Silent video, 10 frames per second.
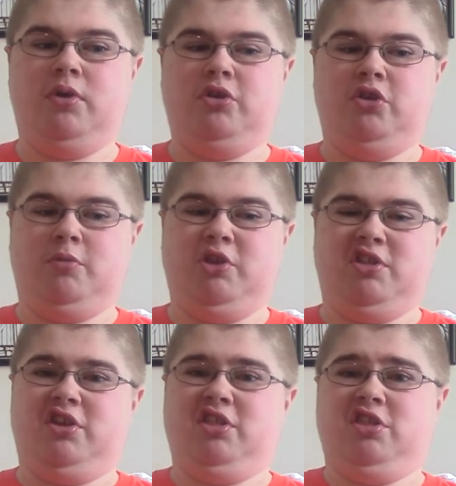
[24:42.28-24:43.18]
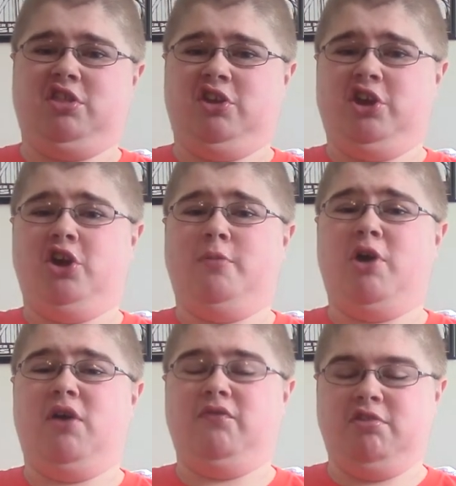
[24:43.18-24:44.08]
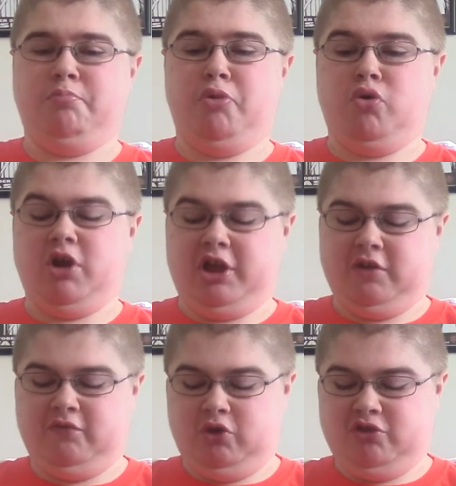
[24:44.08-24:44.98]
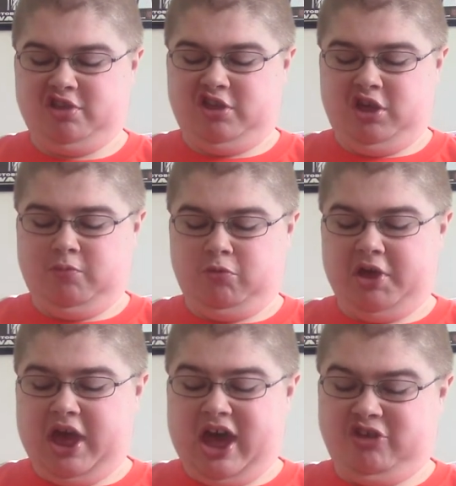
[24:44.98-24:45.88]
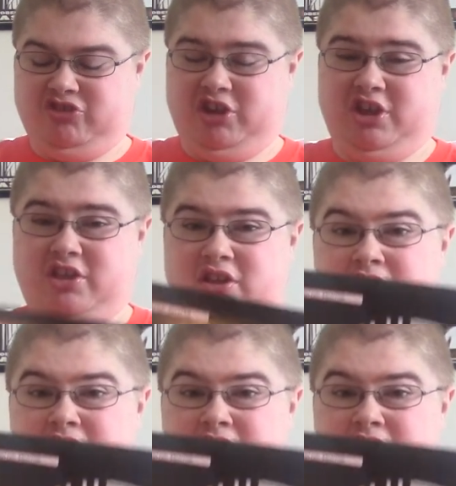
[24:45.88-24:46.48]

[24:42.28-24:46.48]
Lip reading: your music is just going to come off as boring if you just keep rehashing it.